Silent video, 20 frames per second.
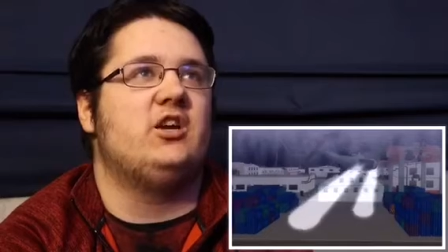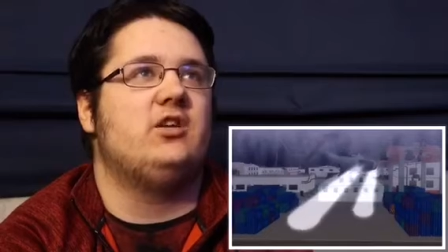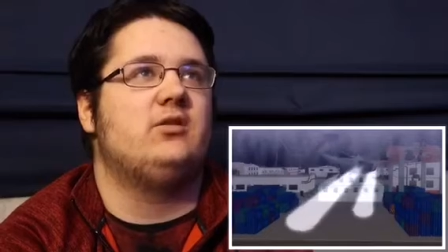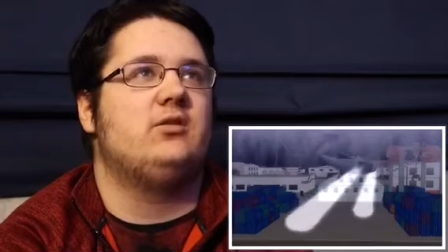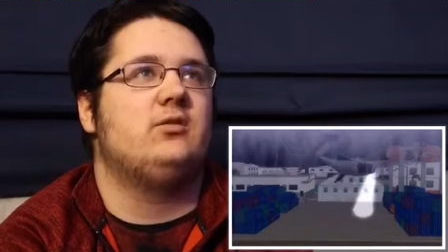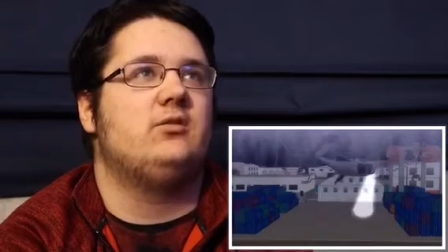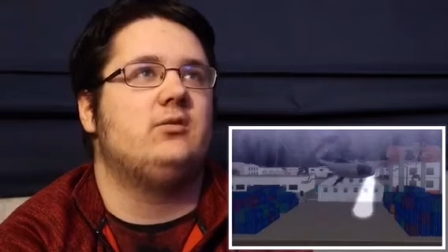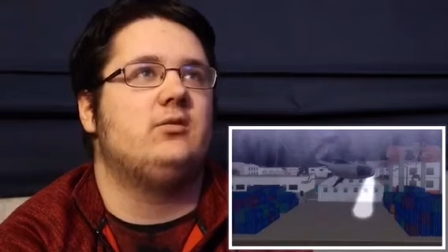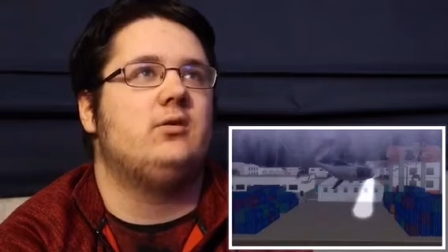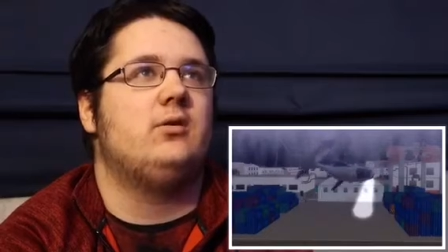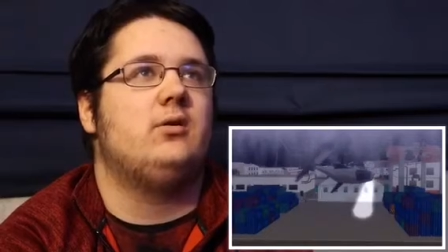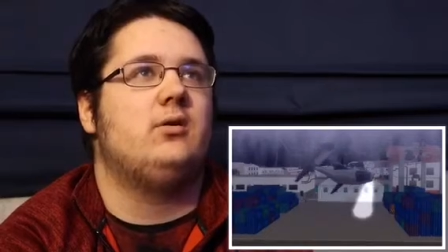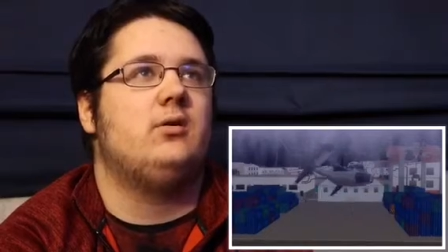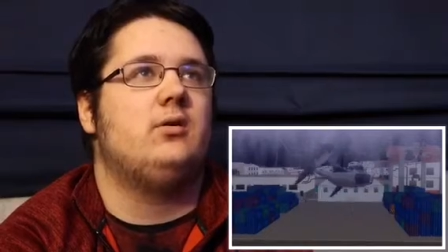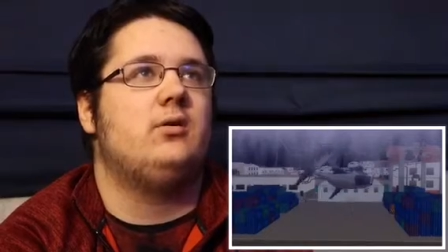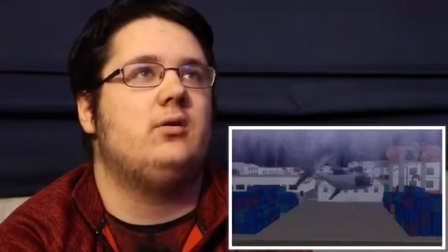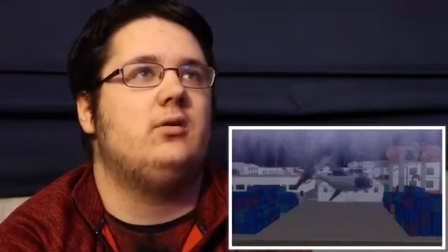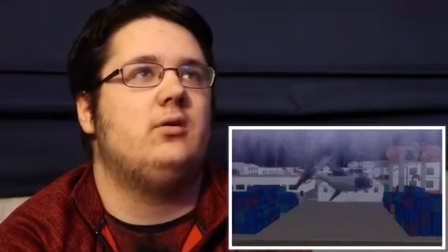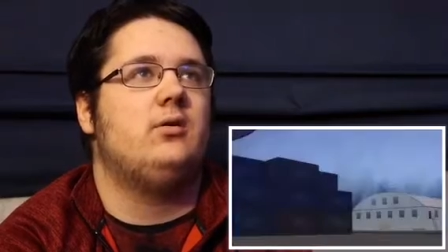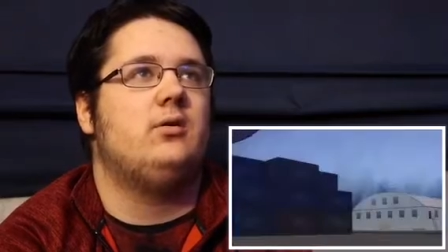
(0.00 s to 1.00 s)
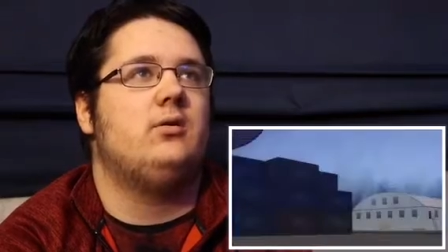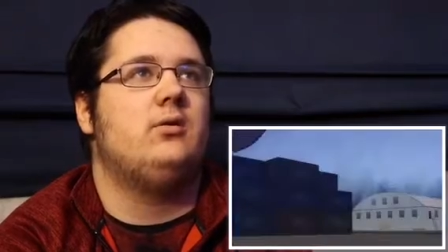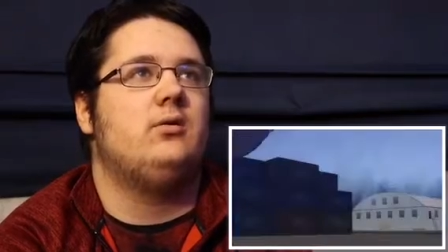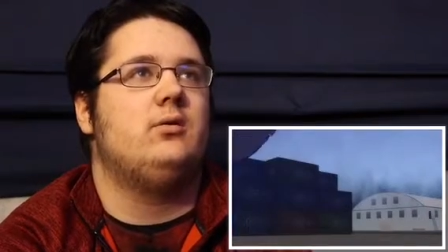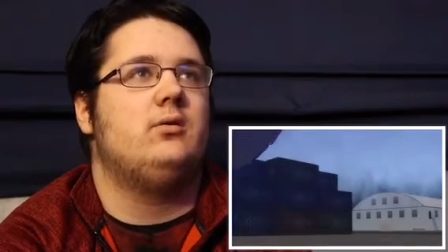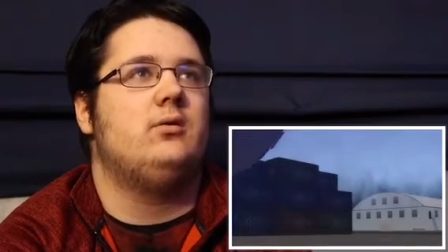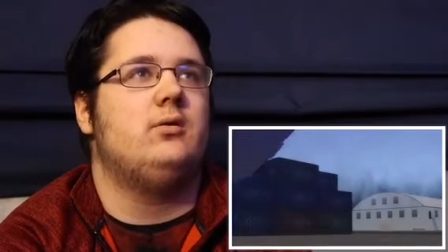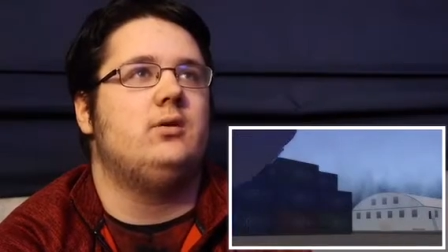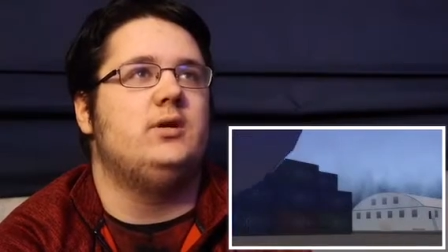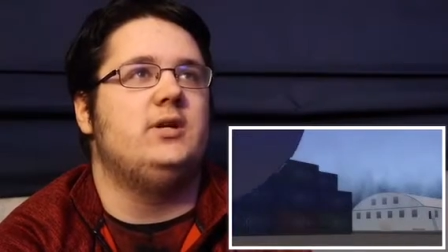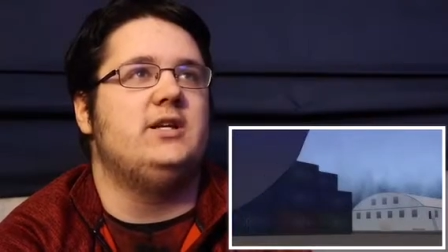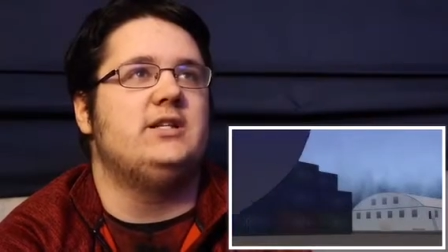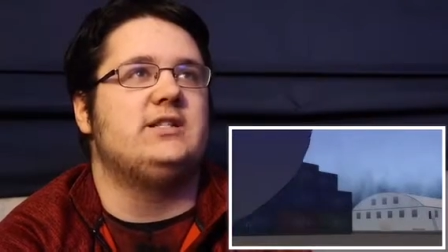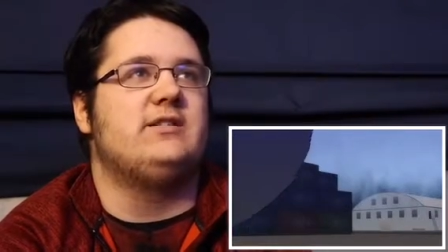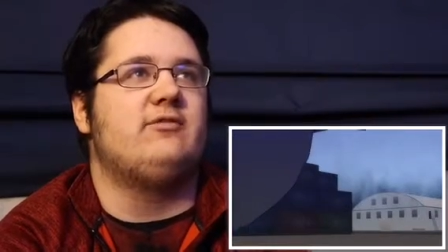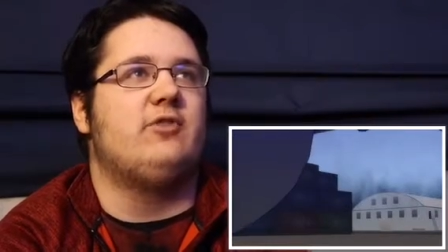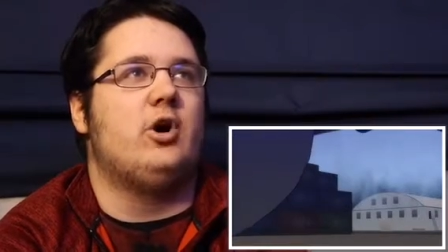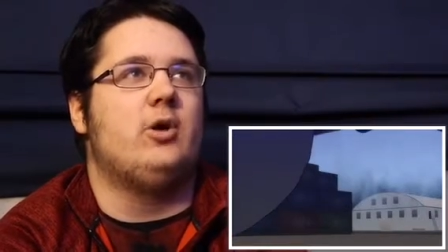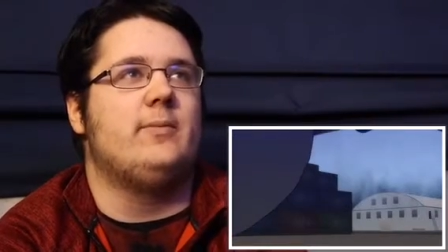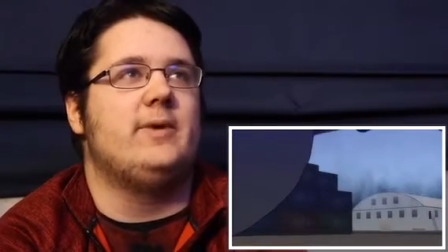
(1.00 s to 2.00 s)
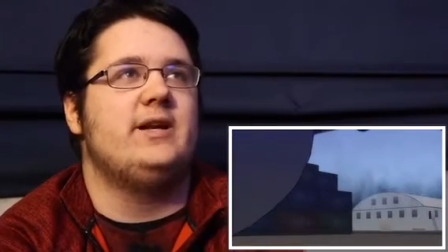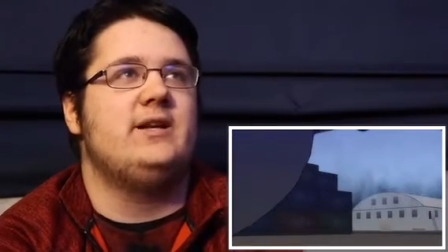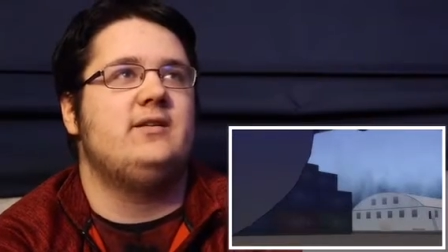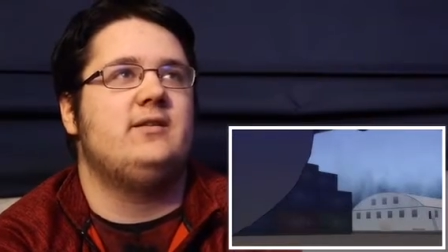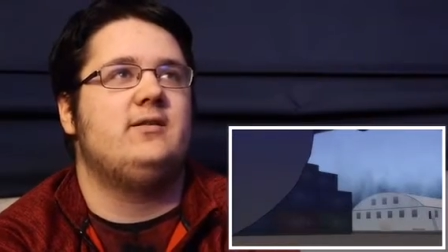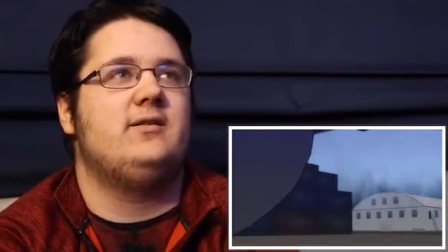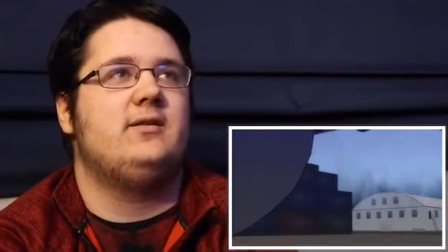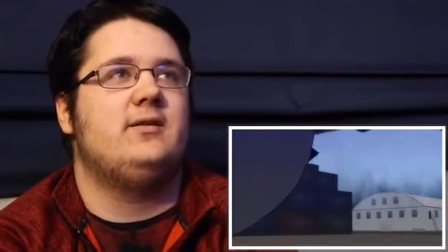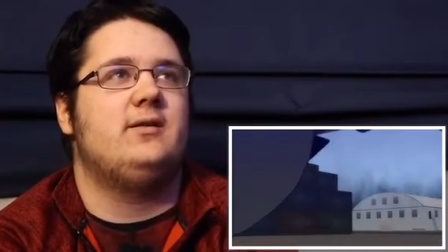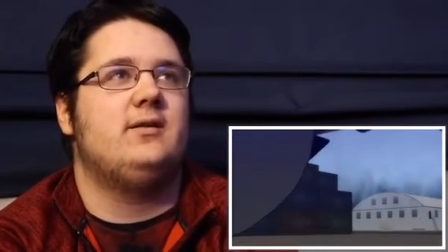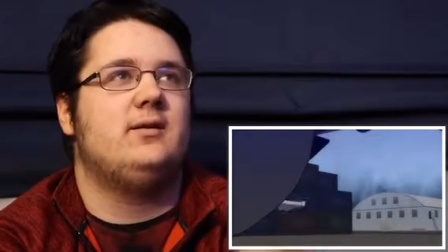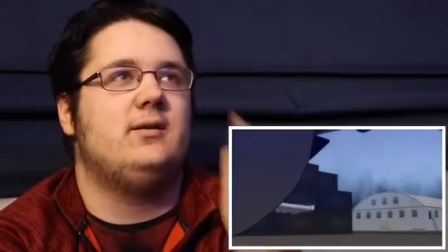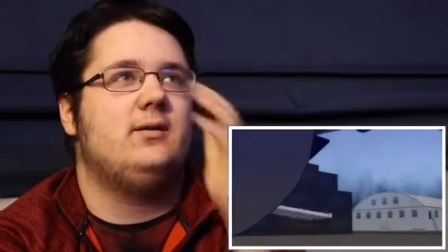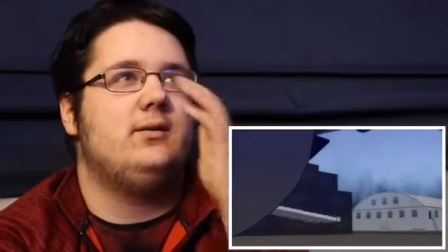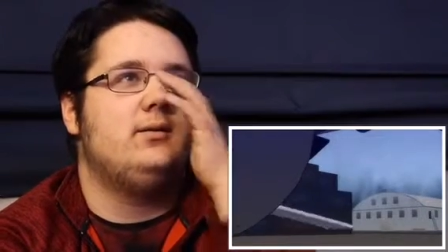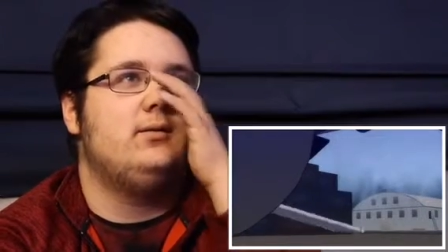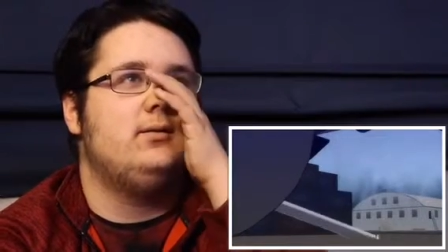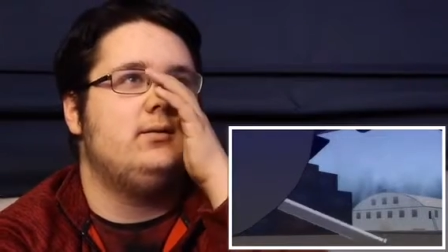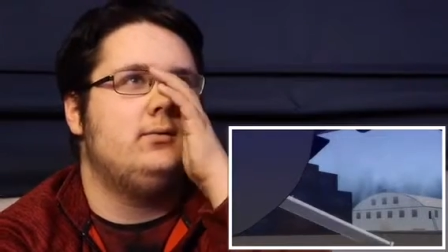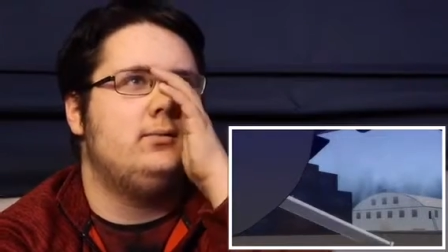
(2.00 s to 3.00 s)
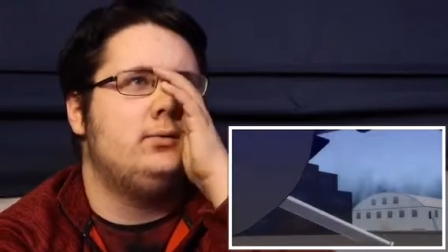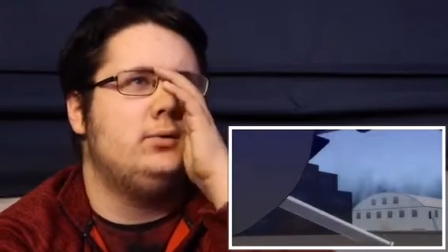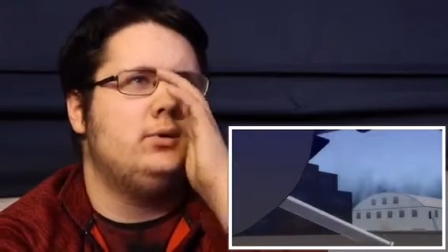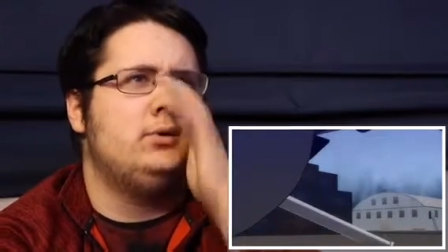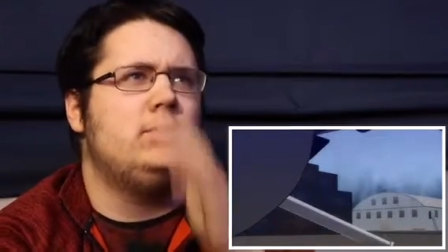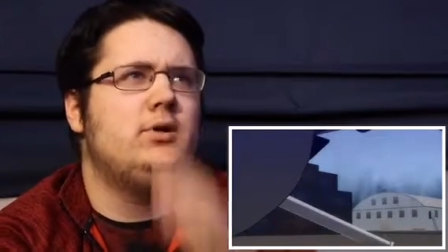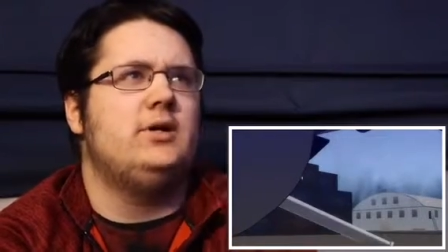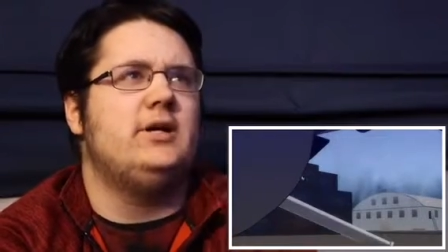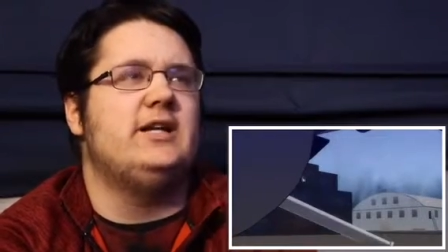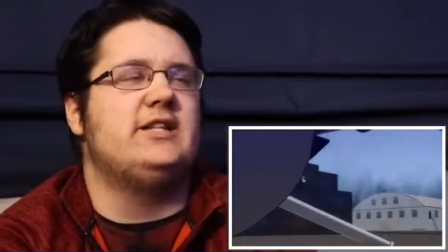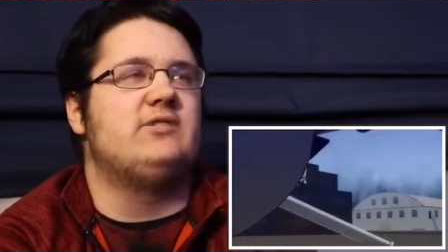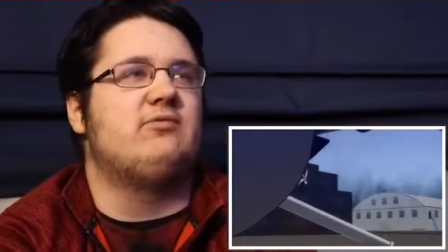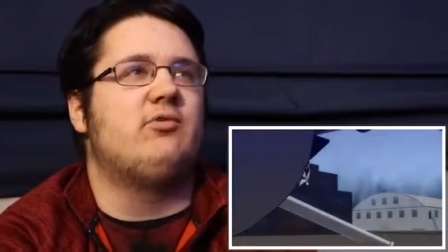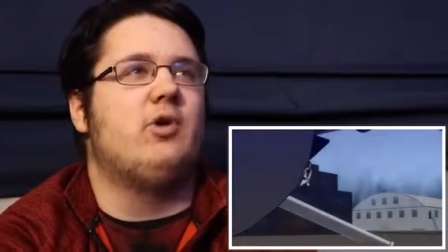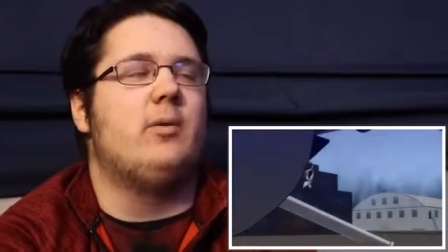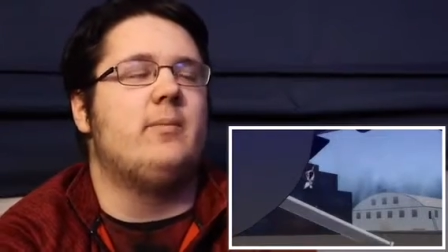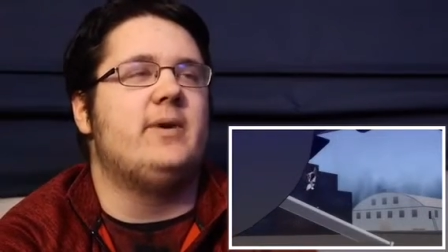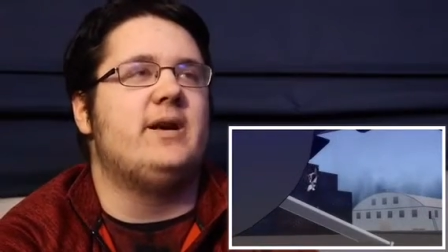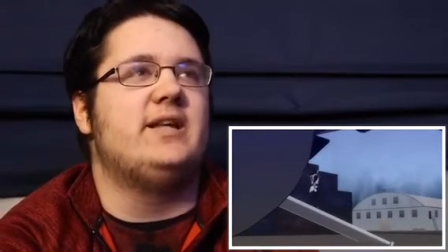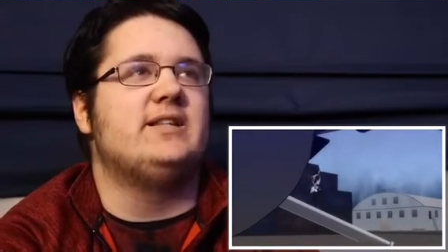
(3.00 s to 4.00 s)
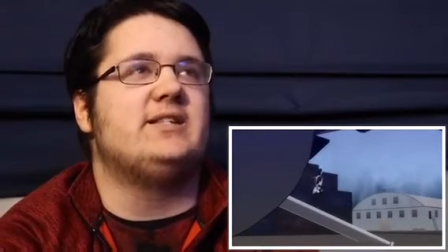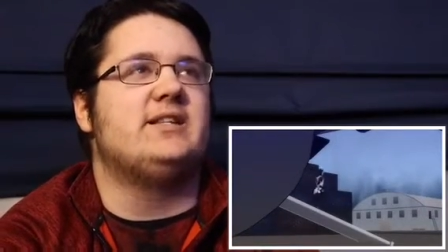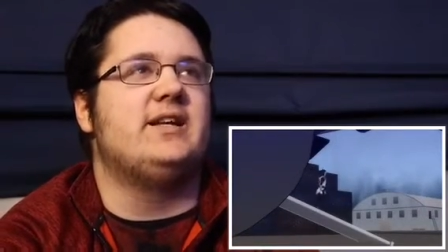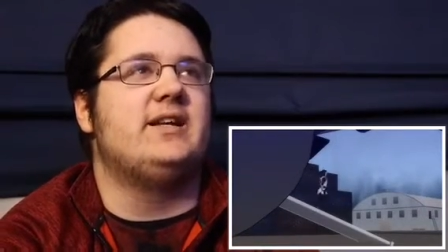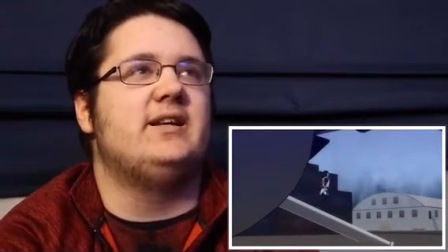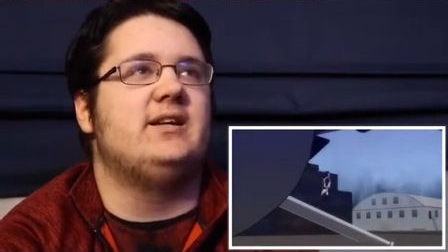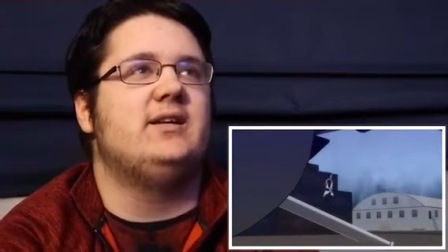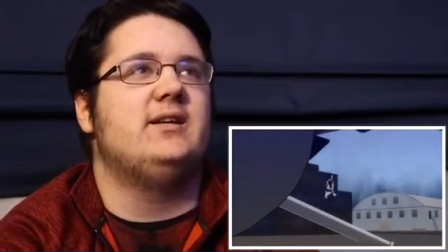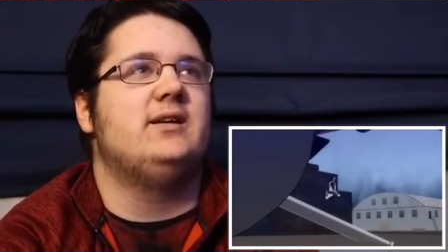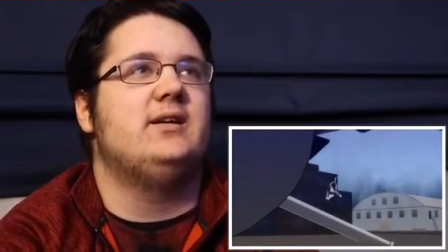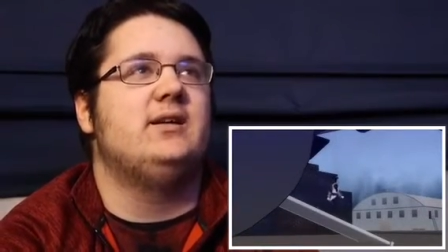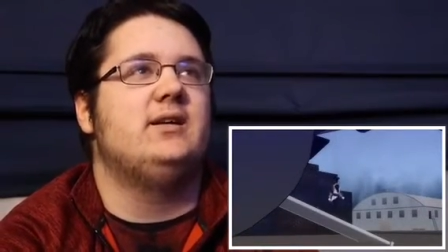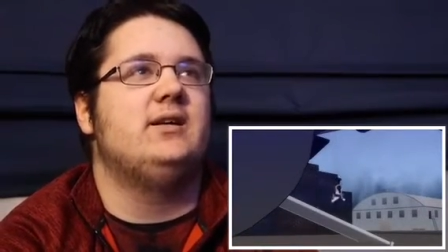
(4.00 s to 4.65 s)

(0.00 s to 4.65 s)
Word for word: Is it Roman? It's Roman, isn't it?